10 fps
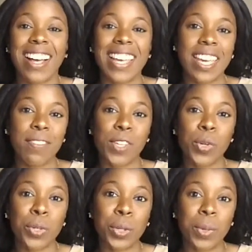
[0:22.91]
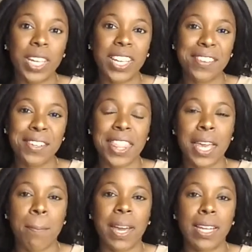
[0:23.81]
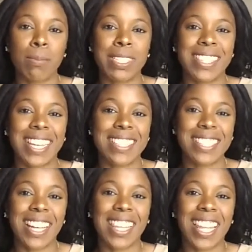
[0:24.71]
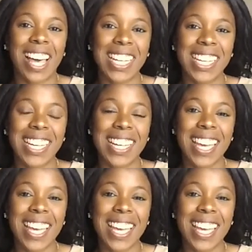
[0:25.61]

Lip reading: If you're new here, then my name is Lacey Alanna,